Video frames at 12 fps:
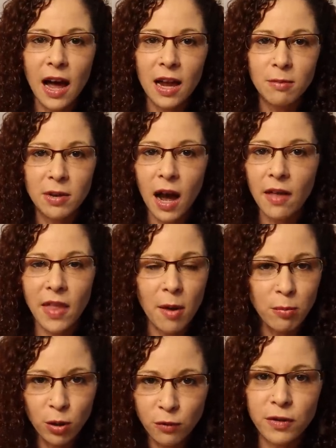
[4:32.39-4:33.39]
I'm not
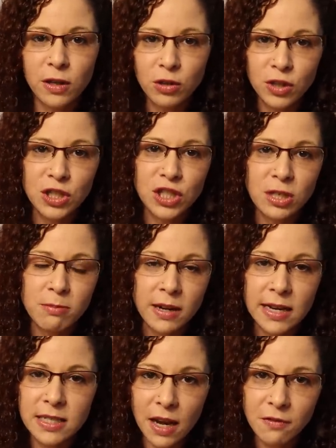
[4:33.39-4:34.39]
that perfect Christian, but
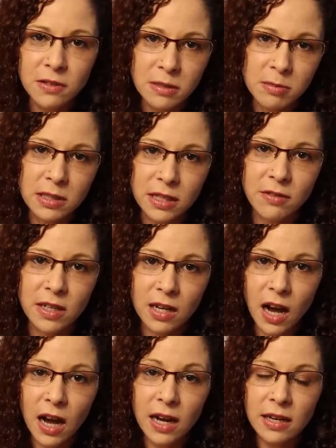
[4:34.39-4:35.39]
I definitely believe in
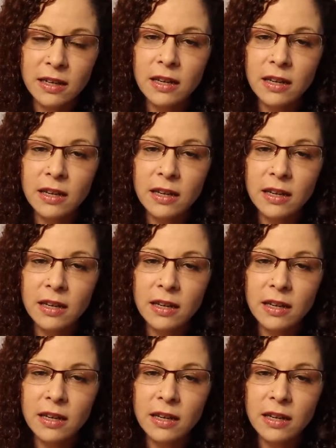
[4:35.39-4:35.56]
God,